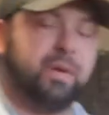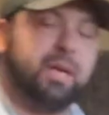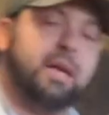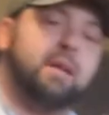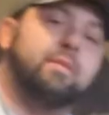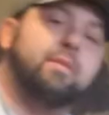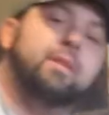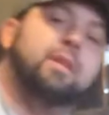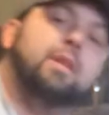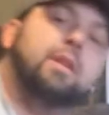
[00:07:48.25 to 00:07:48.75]

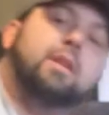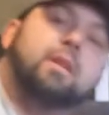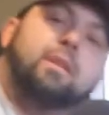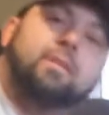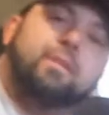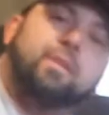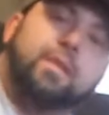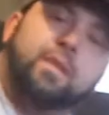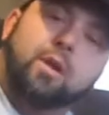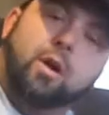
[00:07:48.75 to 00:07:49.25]
down
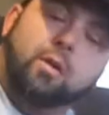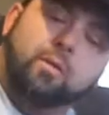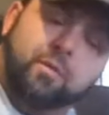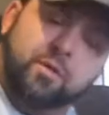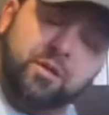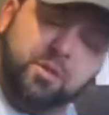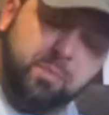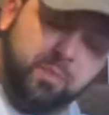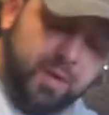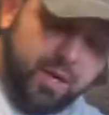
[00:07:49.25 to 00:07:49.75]
for the
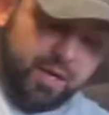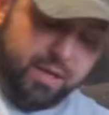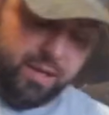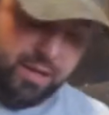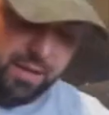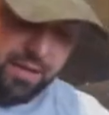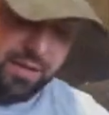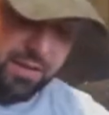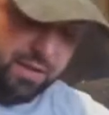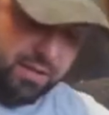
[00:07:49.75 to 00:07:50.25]
overspray of
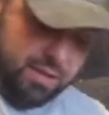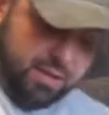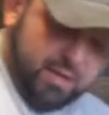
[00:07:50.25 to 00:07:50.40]
this,